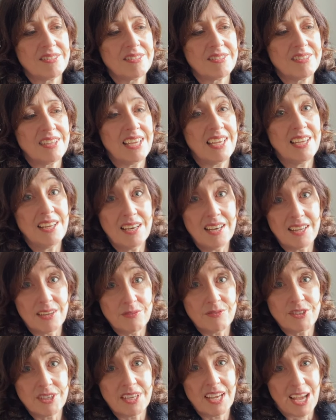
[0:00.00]
he
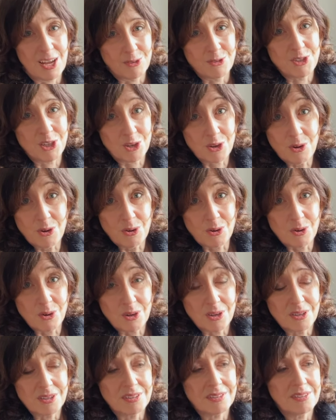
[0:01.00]
lived in County
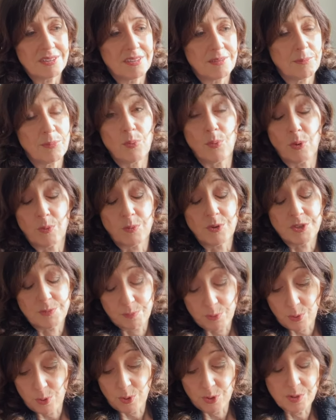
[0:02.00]
Cork, but was
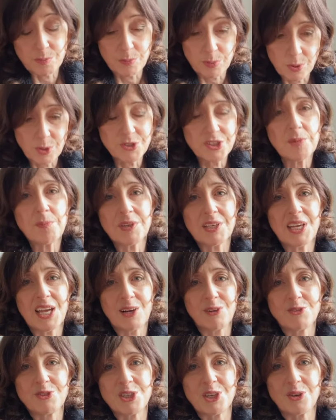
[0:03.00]
born and brought up in
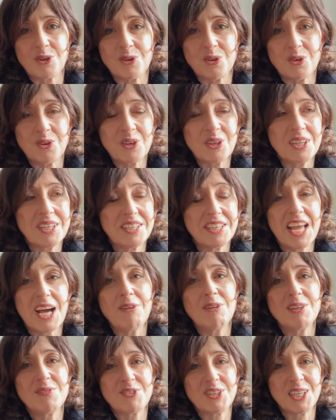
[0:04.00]
County Cork, now
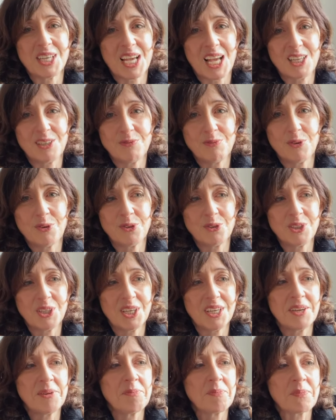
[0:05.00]
lives in
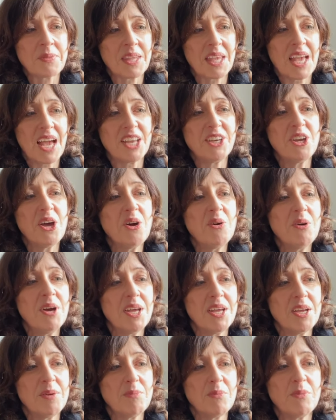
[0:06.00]
California. I know
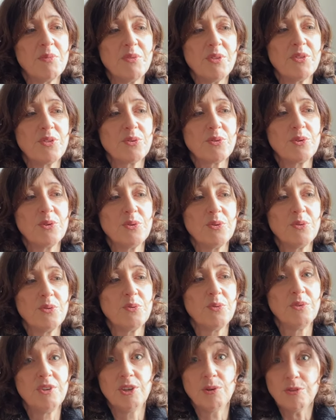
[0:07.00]
him
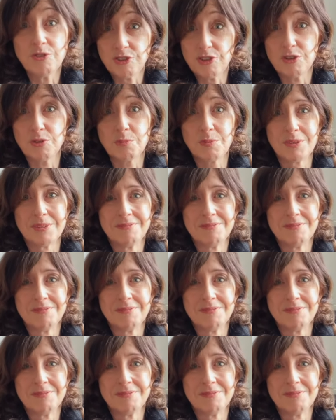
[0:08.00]
through YouTube.